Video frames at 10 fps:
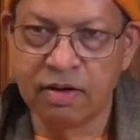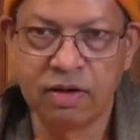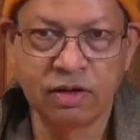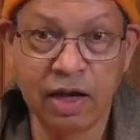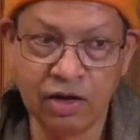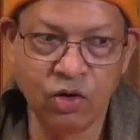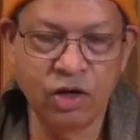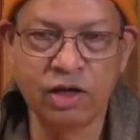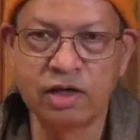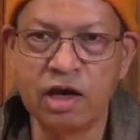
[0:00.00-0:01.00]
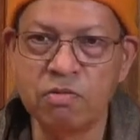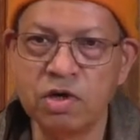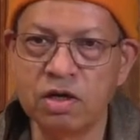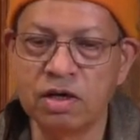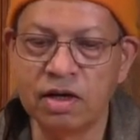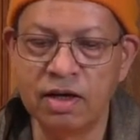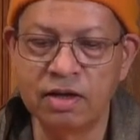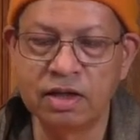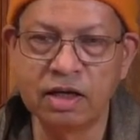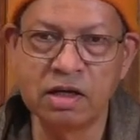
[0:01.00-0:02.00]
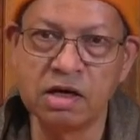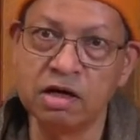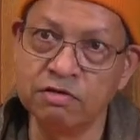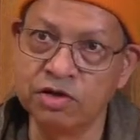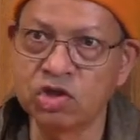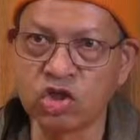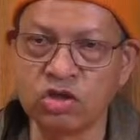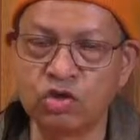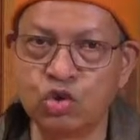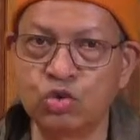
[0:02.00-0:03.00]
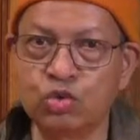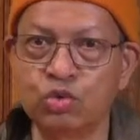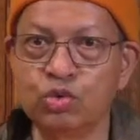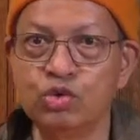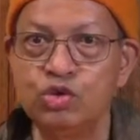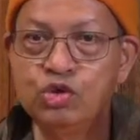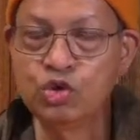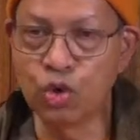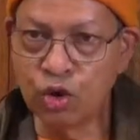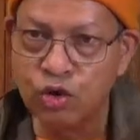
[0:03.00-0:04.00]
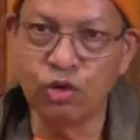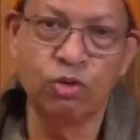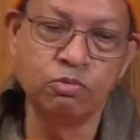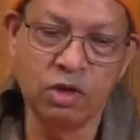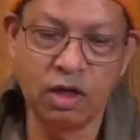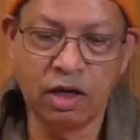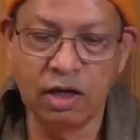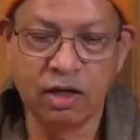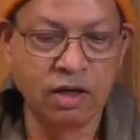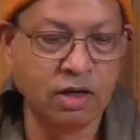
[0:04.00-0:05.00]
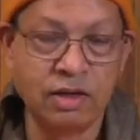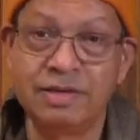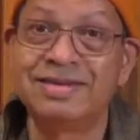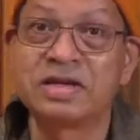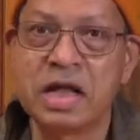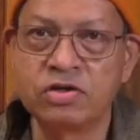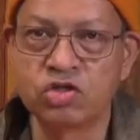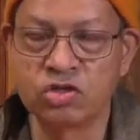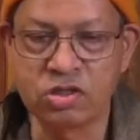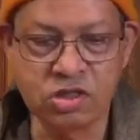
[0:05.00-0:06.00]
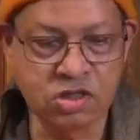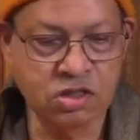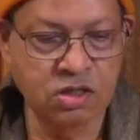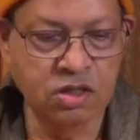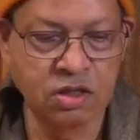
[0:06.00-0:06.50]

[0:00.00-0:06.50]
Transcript: thank God I came here. I had taken an aversion to your trances.